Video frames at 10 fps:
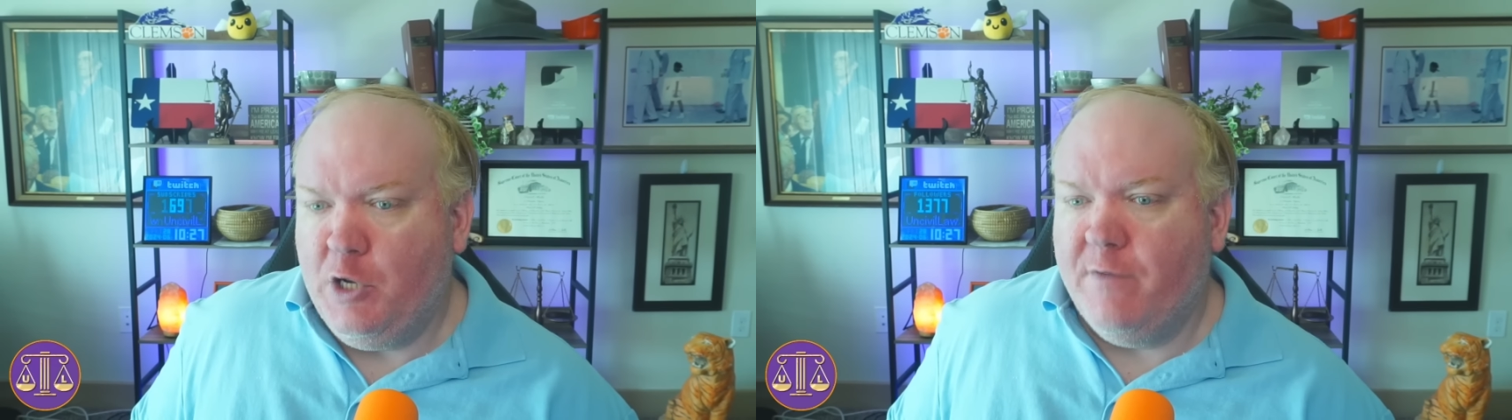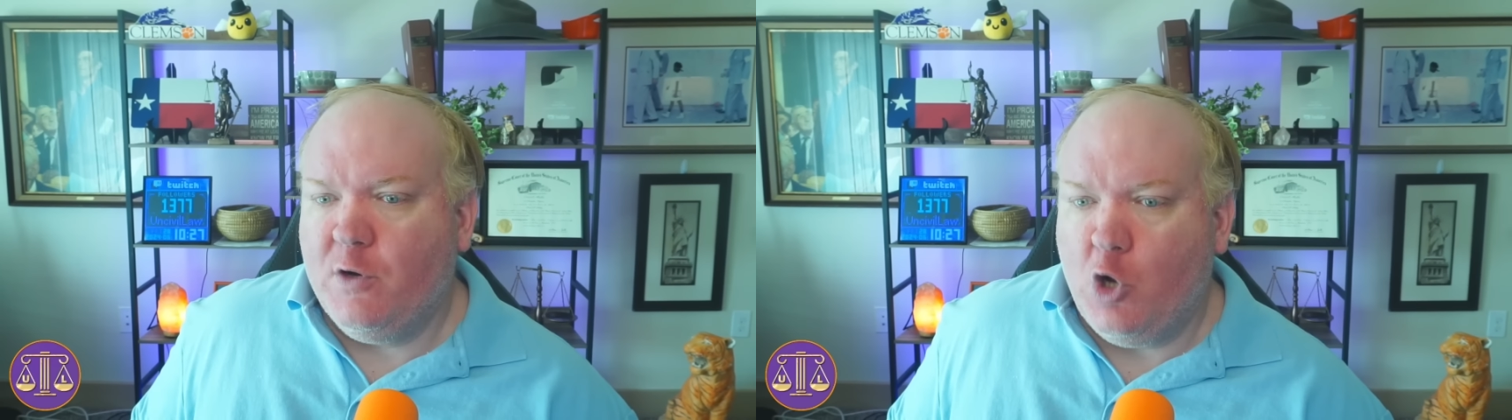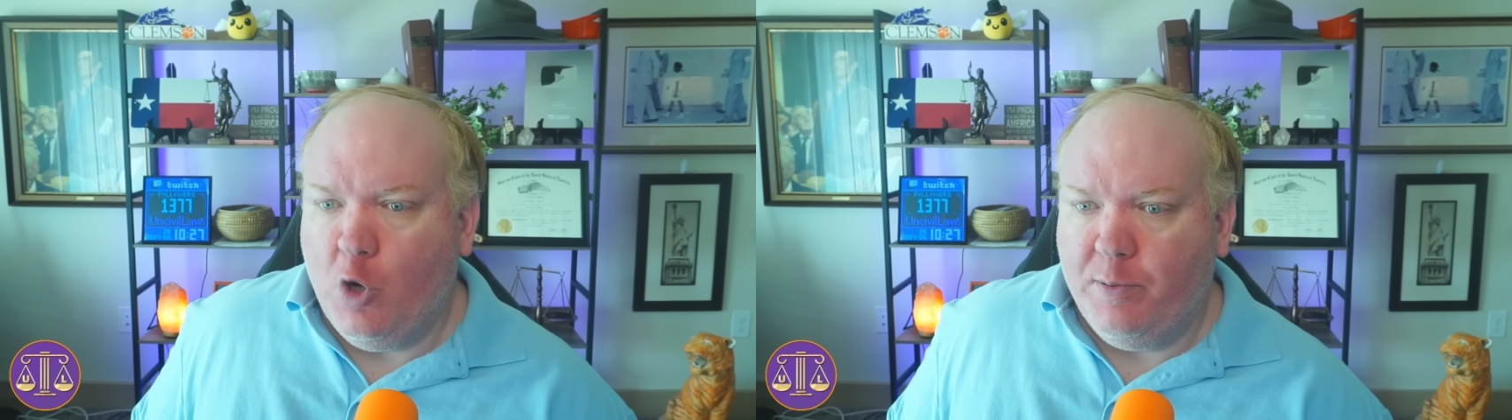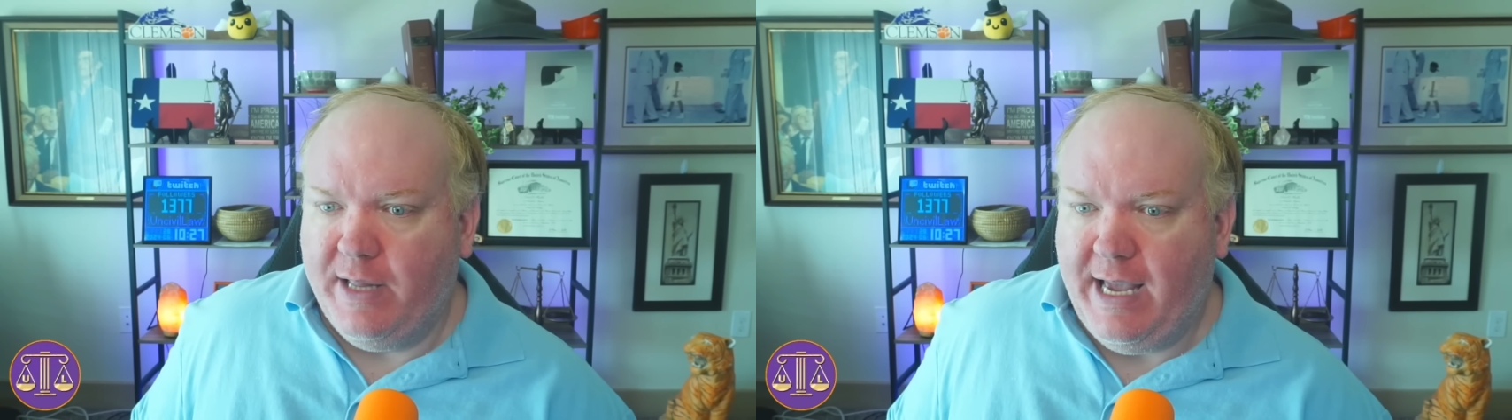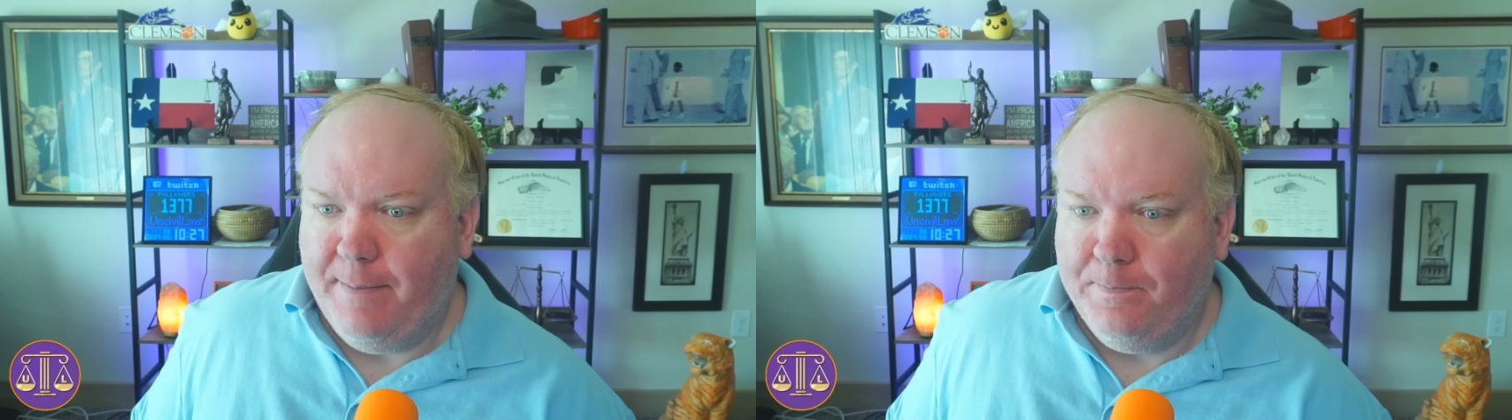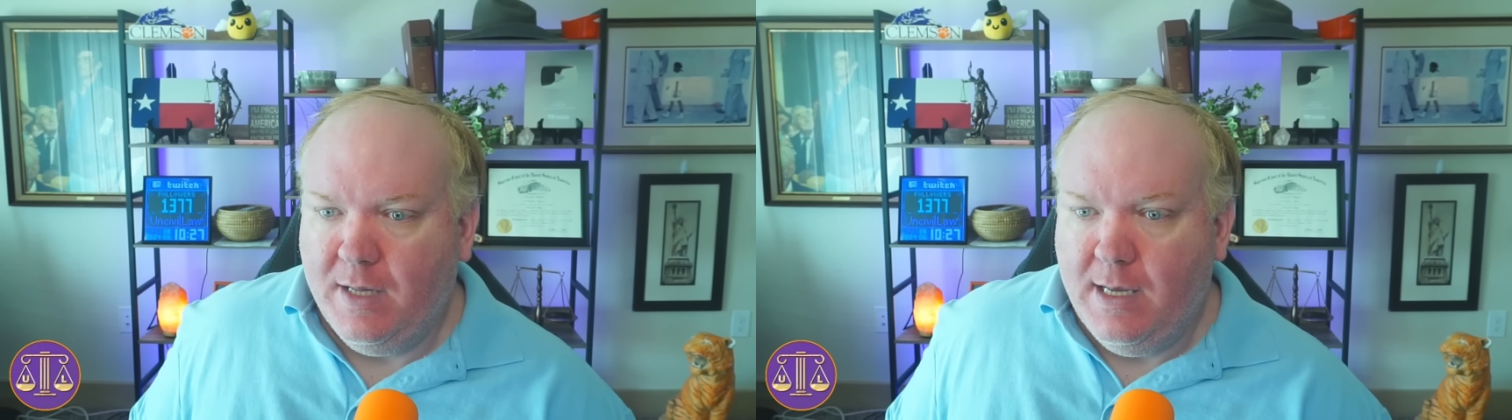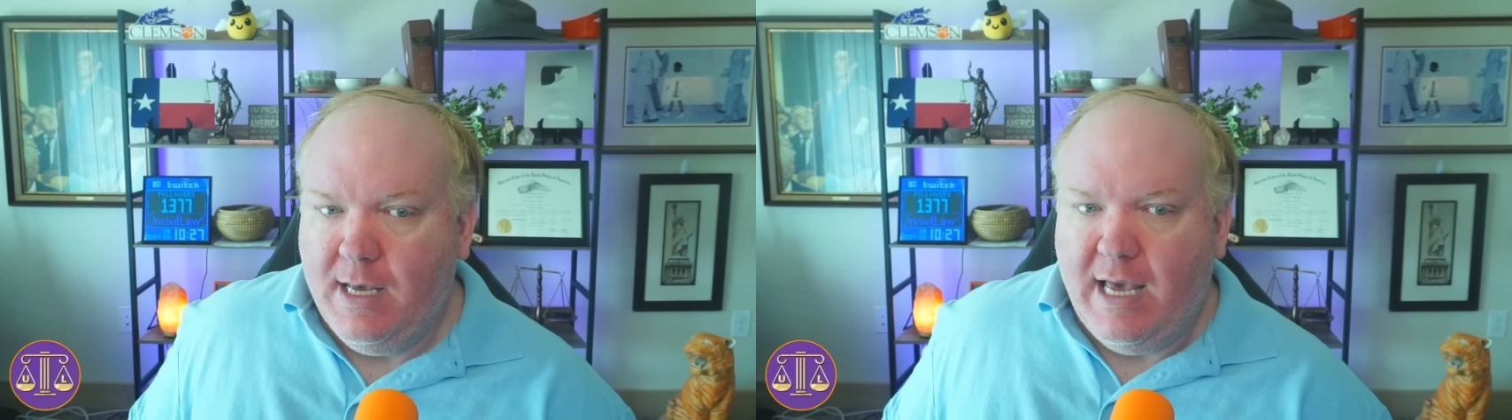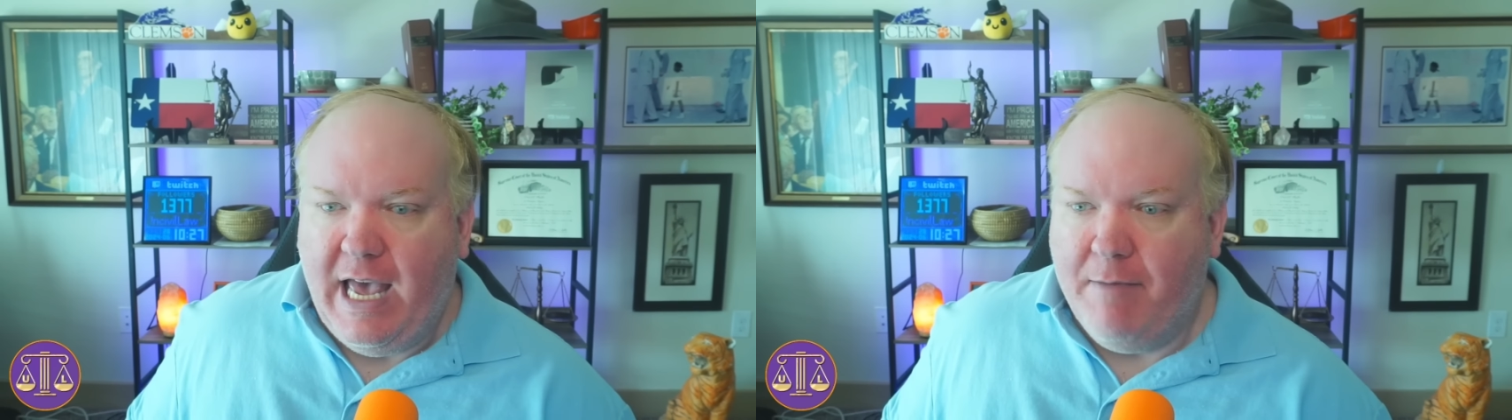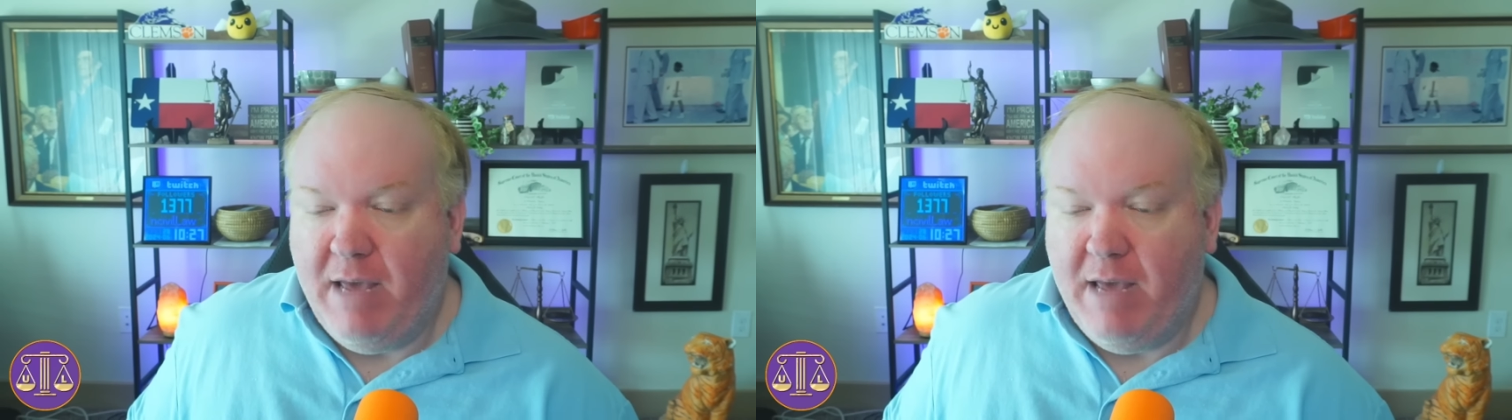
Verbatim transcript: You have a coal plant, and